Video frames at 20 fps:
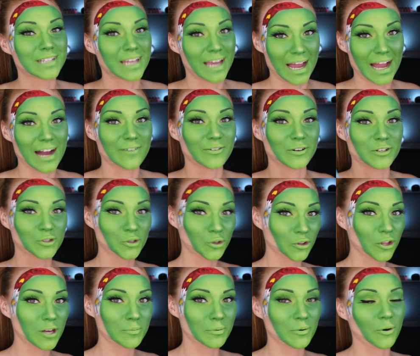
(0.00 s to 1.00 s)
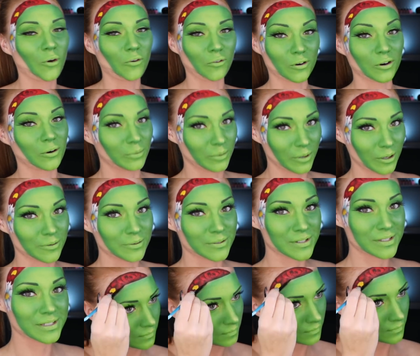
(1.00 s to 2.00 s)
to have a tulip over a rose.